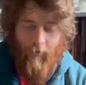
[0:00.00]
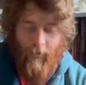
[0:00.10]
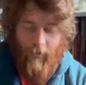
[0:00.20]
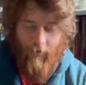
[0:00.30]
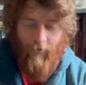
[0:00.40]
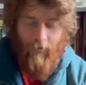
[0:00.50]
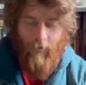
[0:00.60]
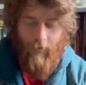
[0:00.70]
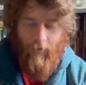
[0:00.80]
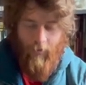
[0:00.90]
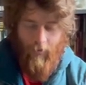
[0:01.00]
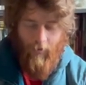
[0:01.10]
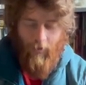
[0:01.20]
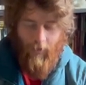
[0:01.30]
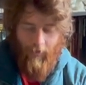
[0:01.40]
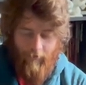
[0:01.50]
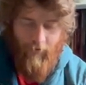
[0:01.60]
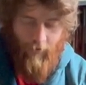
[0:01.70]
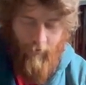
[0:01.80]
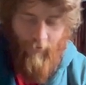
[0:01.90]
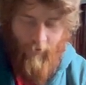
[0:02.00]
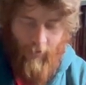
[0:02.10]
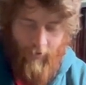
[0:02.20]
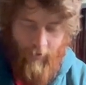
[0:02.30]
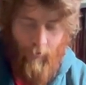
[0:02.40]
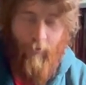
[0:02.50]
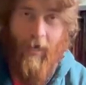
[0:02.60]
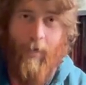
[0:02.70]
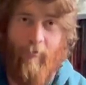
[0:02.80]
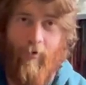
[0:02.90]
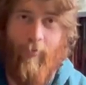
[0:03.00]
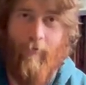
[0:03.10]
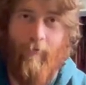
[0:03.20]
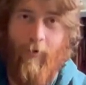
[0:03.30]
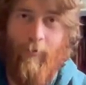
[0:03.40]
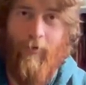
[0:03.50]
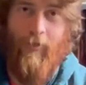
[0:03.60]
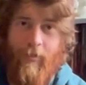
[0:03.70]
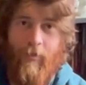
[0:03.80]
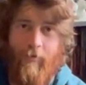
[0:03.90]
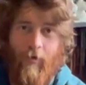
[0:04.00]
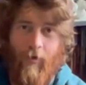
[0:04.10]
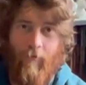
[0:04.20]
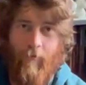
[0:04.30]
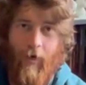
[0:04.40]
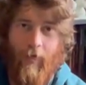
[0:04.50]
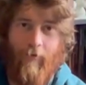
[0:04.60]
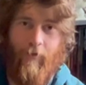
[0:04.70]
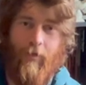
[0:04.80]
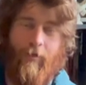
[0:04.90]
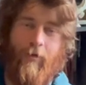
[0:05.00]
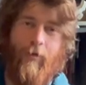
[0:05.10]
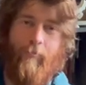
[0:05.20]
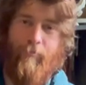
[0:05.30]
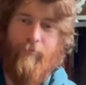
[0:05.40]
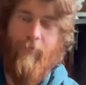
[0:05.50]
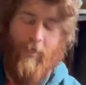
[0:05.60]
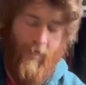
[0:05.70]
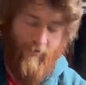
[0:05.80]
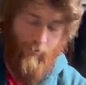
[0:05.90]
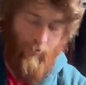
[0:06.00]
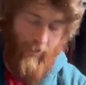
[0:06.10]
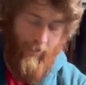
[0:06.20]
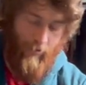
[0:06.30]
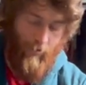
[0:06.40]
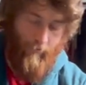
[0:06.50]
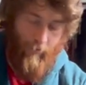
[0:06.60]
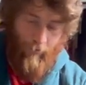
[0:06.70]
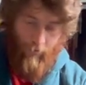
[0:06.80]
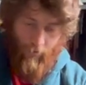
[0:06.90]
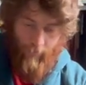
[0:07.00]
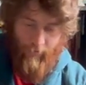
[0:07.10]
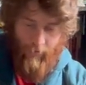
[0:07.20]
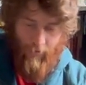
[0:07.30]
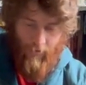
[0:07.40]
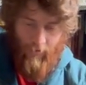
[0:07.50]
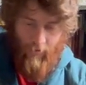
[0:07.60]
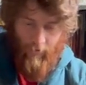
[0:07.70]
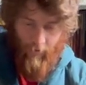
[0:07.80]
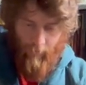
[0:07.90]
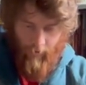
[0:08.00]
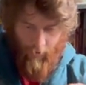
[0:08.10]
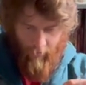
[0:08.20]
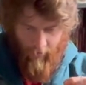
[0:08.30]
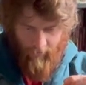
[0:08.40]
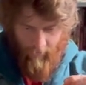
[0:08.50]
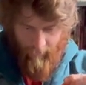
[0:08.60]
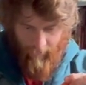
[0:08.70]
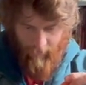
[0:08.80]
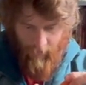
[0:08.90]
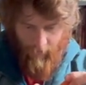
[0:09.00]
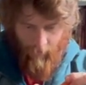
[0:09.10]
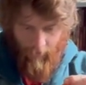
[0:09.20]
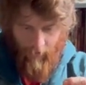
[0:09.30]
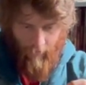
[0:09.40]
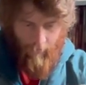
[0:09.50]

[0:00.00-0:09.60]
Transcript: right here. Uh, I just kind of use apps on my phone to find the uh, actual angle of the slope. This one goes up to 50 degrees,